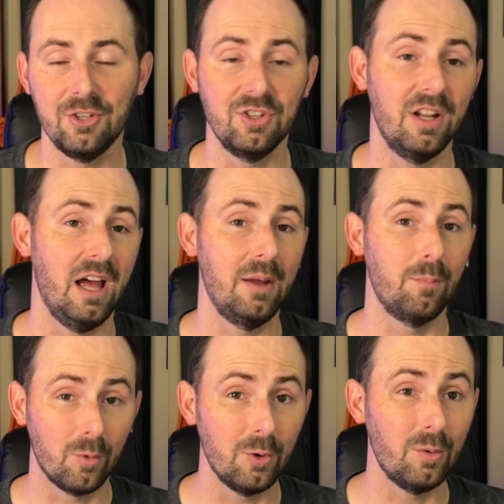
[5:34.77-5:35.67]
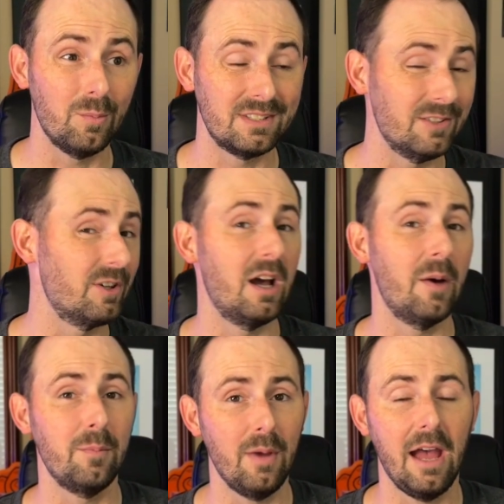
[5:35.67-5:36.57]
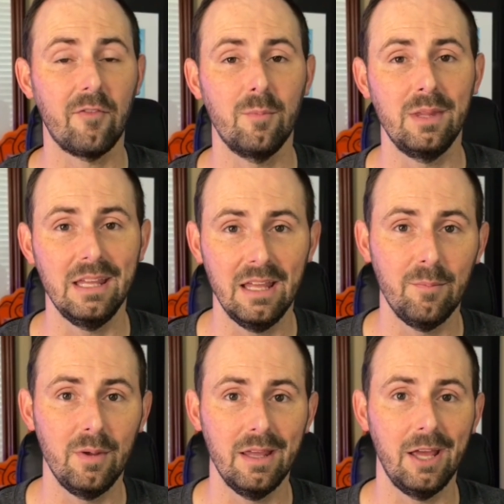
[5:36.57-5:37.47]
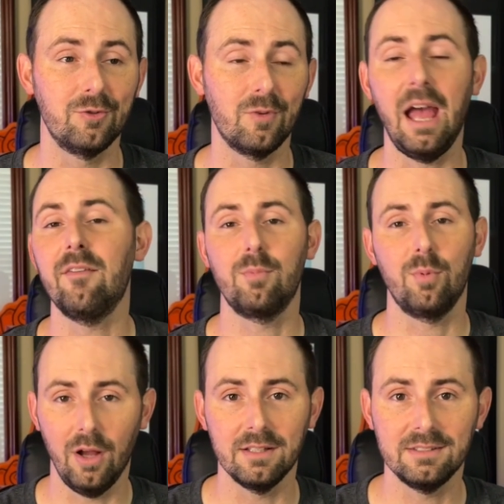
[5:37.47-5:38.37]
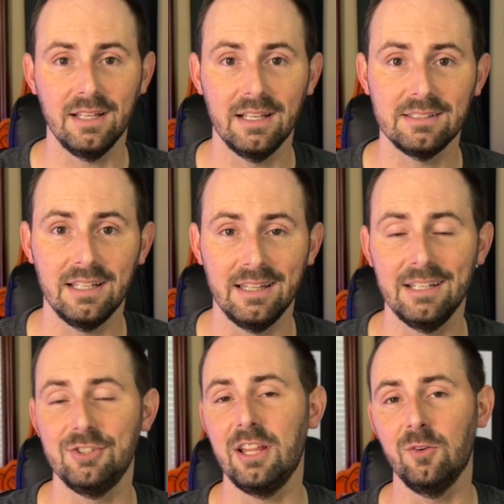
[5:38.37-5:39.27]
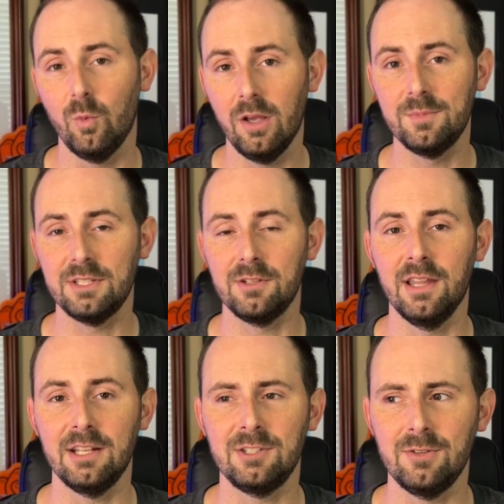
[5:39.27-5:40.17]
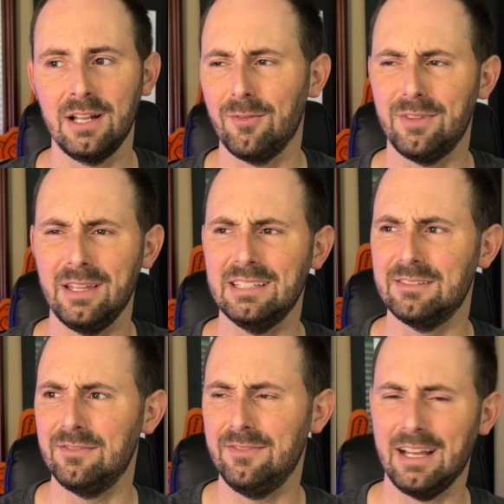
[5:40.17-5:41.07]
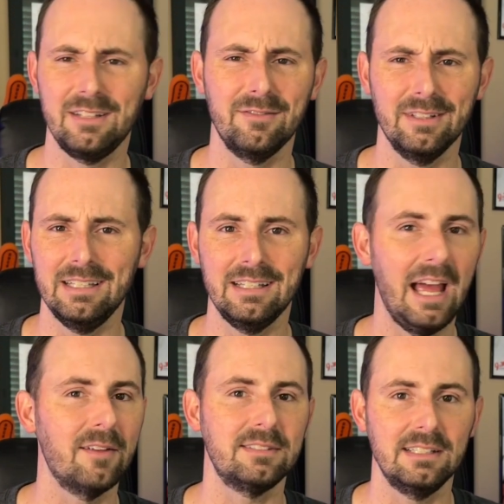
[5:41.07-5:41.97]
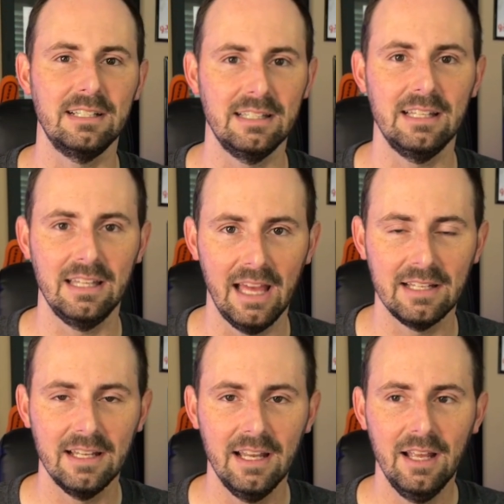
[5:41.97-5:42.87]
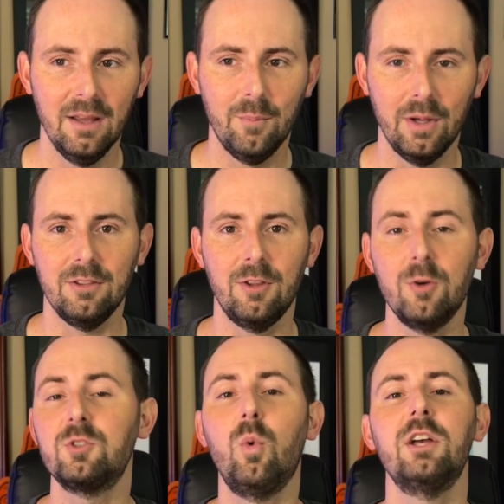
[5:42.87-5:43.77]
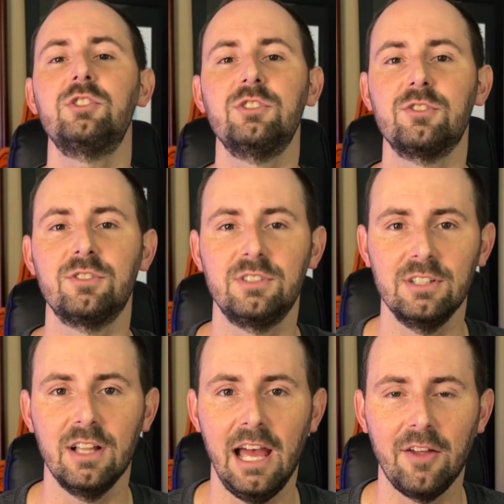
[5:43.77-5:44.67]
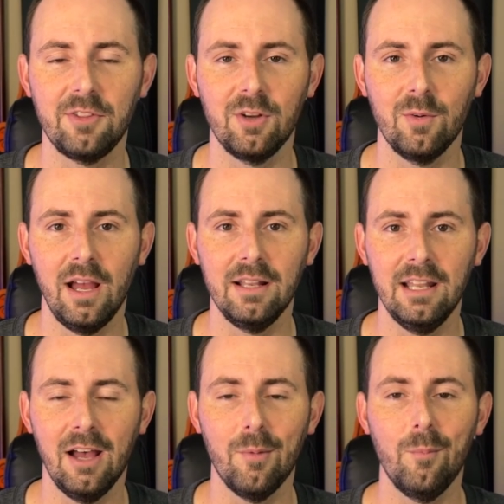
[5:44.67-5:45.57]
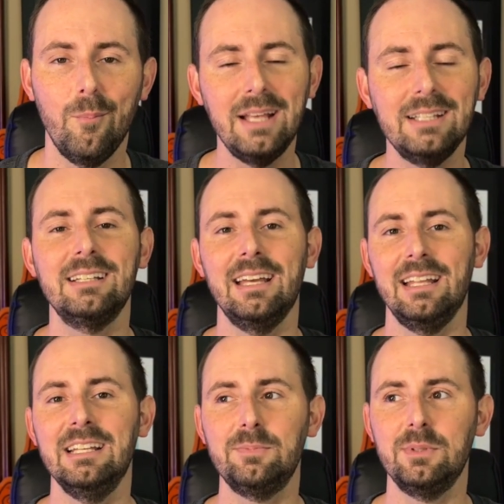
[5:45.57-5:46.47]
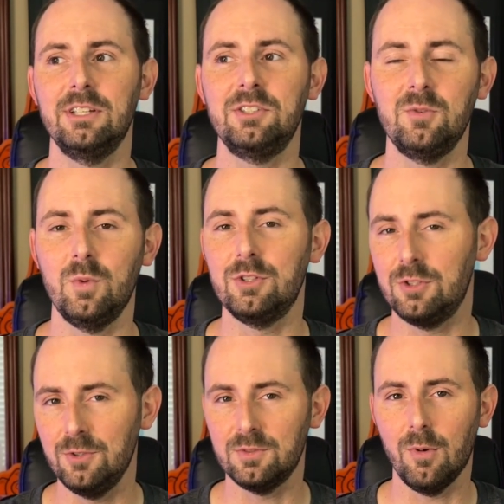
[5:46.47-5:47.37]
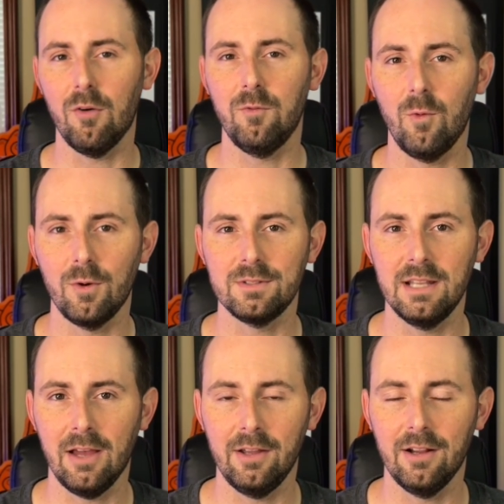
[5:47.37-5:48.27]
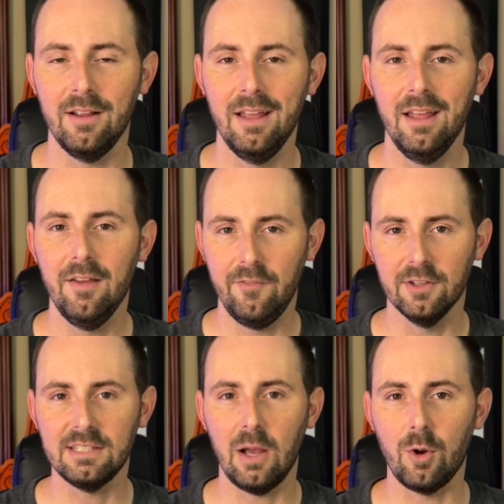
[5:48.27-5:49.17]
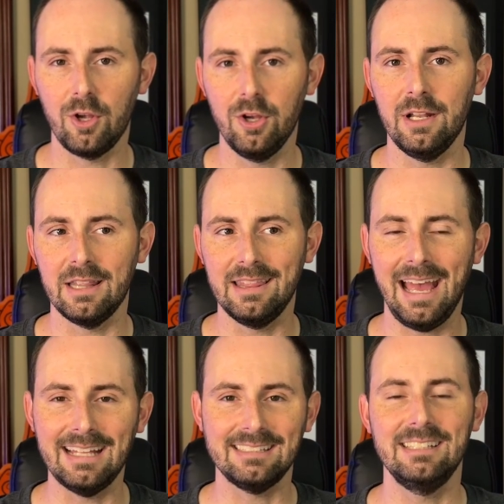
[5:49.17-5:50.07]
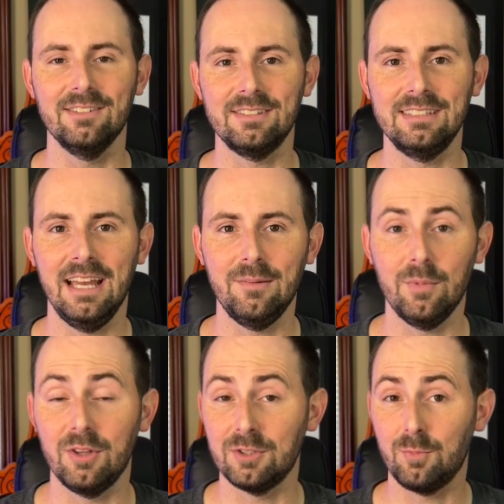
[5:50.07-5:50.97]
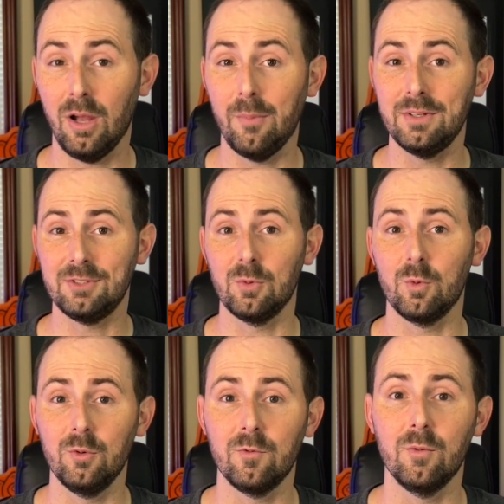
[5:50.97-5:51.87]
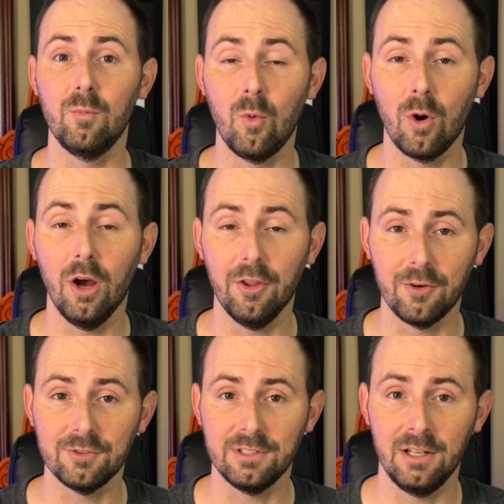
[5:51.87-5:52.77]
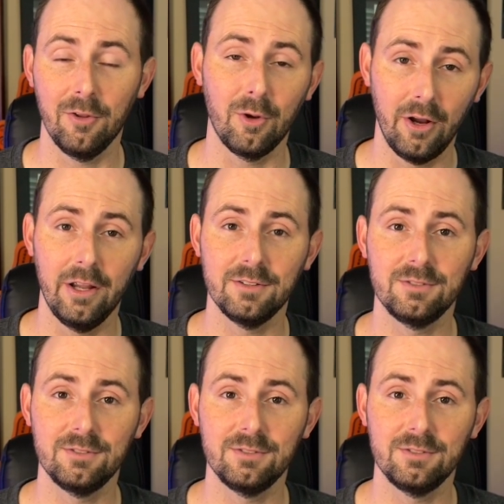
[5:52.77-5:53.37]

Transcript: Jani Broome still coming back from the NBA draft process. And then Jalen Williams entered that too, and I don't think he's effectively announced anything yet, but those questions are still out there right now. Basically, at his position with two small forwards now here, feels like we're good at that skill set, but there's probably still room for more others in other areas.